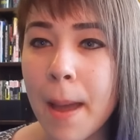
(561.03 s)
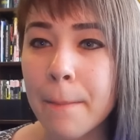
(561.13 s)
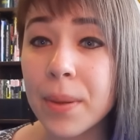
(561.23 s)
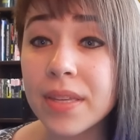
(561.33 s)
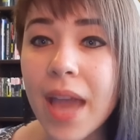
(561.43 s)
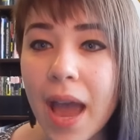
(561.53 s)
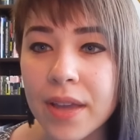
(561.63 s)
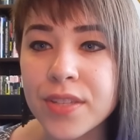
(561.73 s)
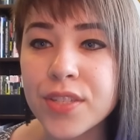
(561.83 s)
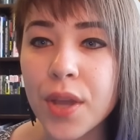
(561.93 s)
But
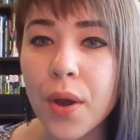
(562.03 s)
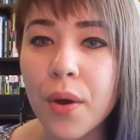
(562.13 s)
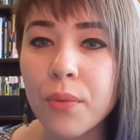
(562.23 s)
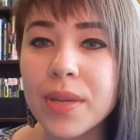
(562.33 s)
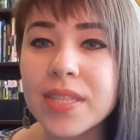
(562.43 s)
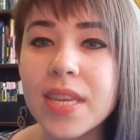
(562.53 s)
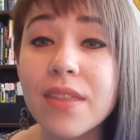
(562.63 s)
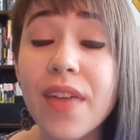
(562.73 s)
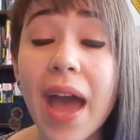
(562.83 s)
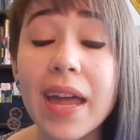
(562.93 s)
yeah, so we see
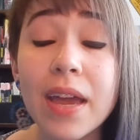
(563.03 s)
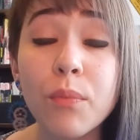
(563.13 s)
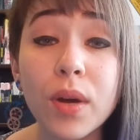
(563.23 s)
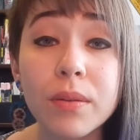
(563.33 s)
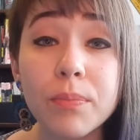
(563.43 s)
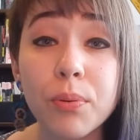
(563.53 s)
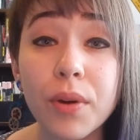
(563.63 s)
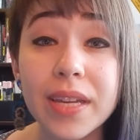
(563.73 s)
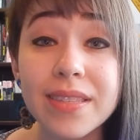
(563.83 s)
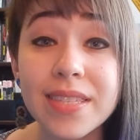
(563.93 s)
that at one
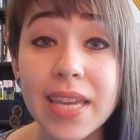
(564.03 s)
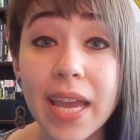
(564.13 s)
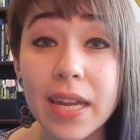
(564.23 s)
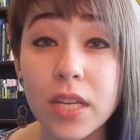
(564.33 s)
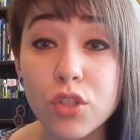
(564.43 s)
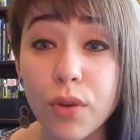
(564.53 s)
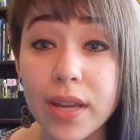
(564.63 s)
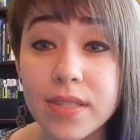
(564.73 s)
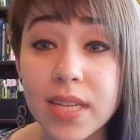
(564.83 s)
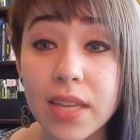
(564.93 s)
point Deanna
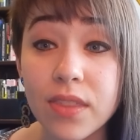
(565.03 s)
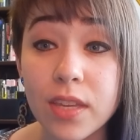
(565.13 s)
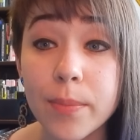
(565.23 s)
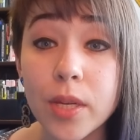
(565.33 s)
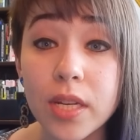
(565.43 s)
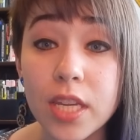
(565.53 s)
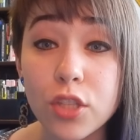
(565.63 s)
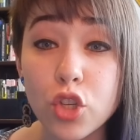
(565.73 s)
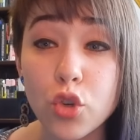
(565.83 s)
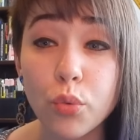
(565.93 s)
tries to get the community
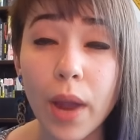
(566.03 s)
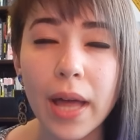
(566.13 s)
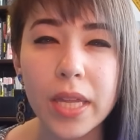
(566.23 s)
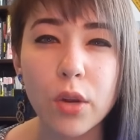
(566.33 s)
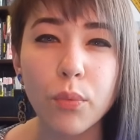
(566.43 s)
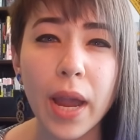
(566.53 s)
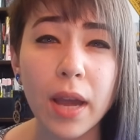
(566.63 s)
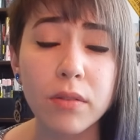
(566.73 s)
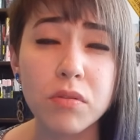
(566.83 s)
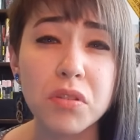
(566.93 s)
to rally
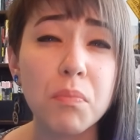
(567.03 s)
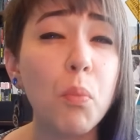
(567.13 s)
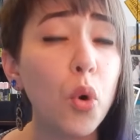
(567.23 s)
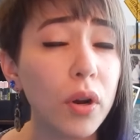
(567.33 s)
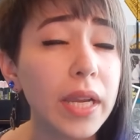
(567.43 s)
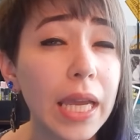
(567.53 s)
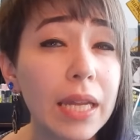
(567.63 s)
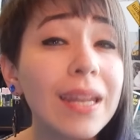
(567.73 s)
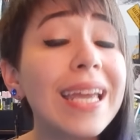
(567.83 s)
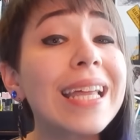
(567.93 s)
around
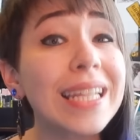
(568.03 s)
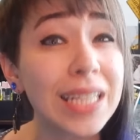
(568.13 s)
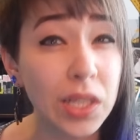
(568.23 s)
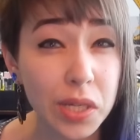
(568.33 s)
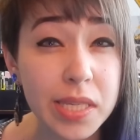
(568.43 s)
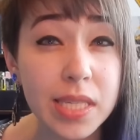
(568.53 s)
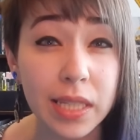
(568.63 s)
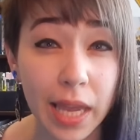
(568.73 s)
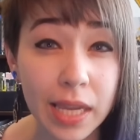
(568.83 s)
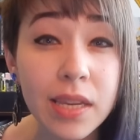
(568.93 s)
Morgan, it looks
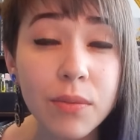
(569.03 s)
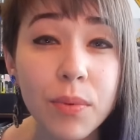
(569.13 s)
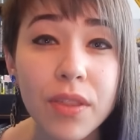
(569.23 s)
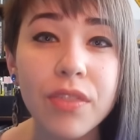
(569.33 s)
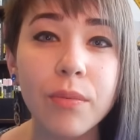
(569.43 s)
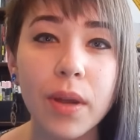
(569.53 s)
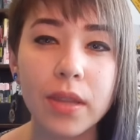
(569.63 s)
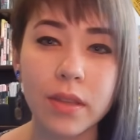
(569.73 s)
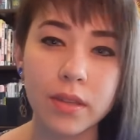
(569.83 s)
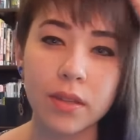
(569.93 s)
like, with the way
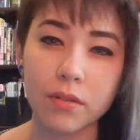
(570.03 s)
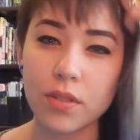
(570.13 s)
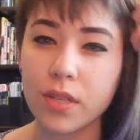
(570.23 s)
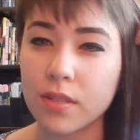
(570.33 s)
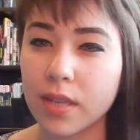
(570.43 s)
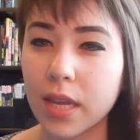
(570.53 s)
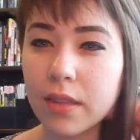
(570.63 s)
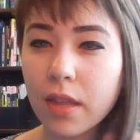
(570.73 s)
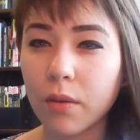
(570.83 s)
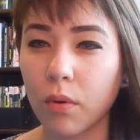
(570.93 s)
that, you know, she's
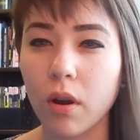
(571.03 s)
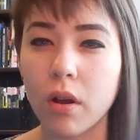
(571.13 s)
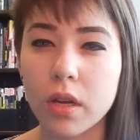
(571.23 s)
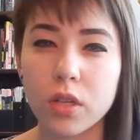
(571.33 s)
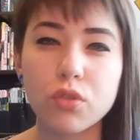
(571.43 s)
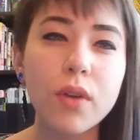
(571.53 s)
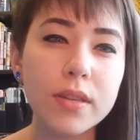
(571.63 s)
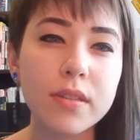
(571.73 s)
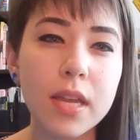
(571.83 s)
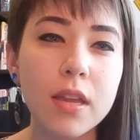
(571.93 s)
saying that we're all gonna
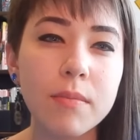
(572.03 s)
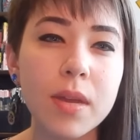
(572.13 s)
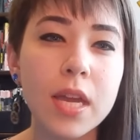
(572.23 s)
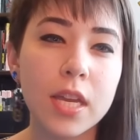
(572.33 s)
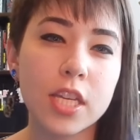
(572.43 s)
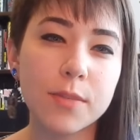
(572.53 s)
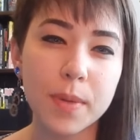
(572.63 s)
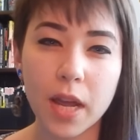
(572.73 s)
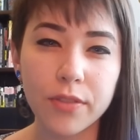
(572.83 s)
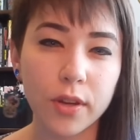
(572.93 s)
trust him, he's
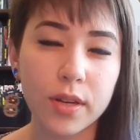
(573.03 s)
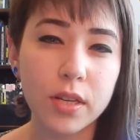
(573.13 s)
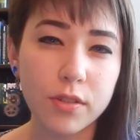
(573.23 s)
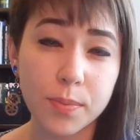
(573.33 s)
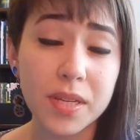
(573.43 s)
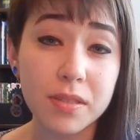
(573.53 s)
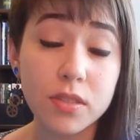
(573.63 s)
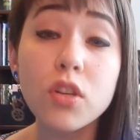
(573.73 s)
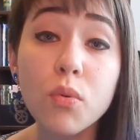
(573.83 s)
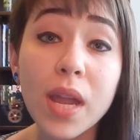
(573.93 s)
been out there, he knows what he's
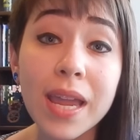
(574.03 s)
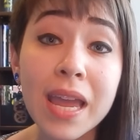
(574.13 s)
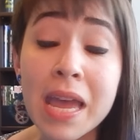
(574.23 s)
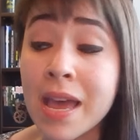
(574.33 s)
doing.